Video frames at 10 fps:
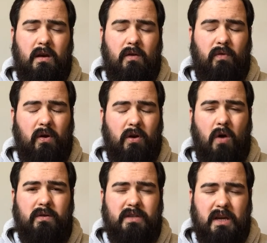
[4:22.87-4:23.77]
If we're
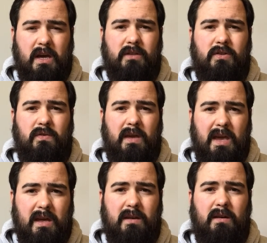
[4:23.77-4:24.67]
going to get to the
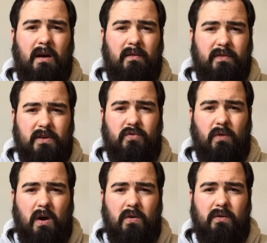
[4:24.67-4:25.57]
end of this
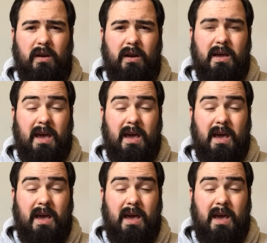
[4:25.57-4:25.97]
road and